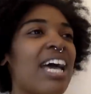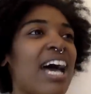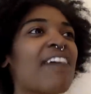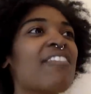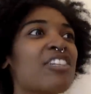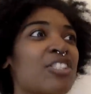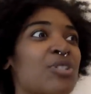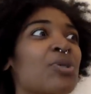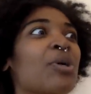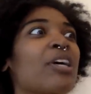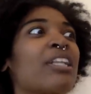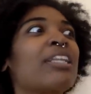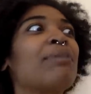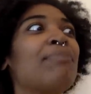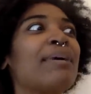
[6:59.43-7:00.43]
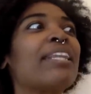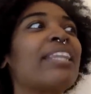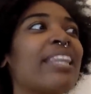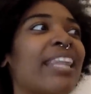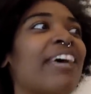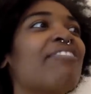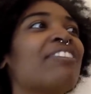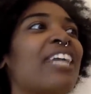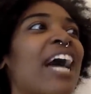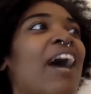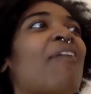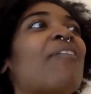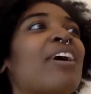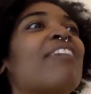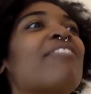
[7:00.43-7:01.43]
have historically been left
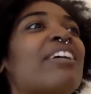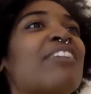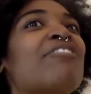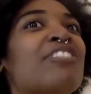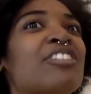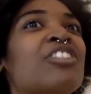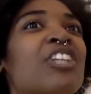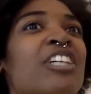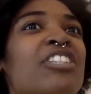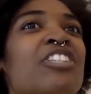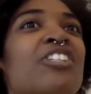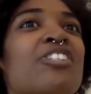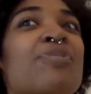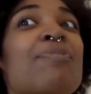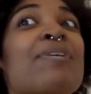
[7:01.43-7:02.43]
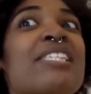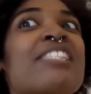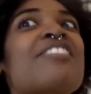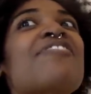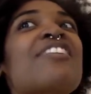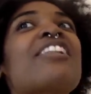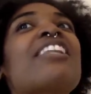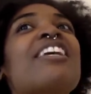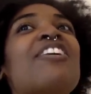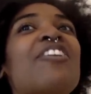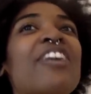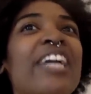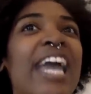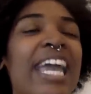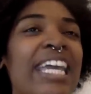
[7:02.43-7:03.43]
out of infrastructure specifically
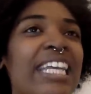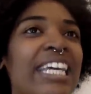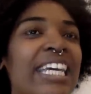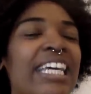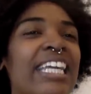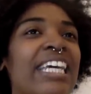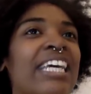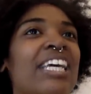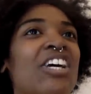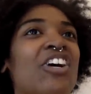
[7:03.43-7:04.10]
created